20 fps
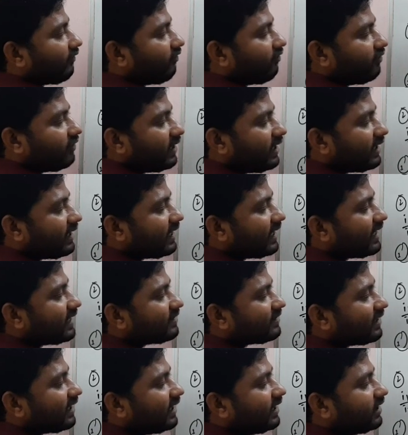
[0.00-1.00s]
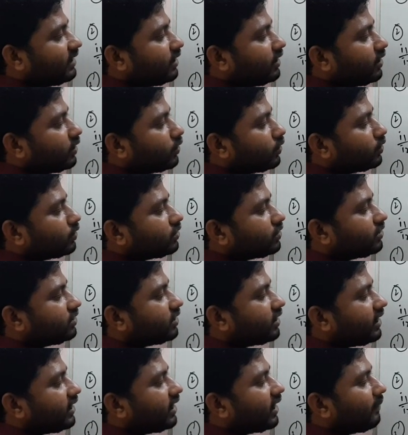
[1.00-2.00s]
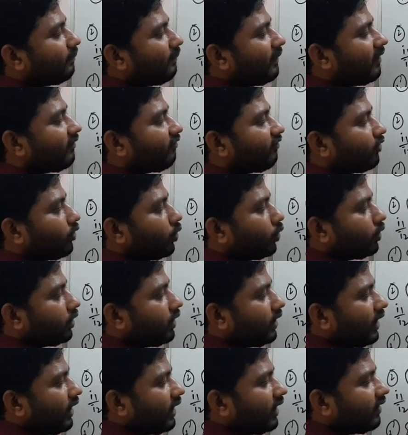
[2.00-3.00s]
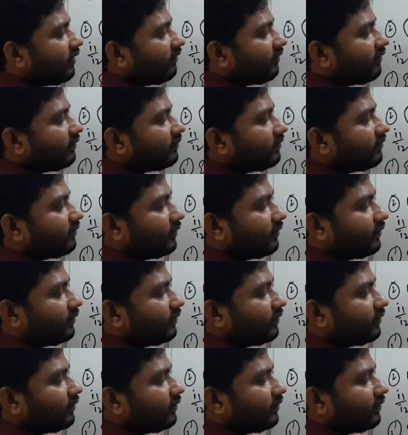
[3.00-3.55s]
V is induced EMF. Okay.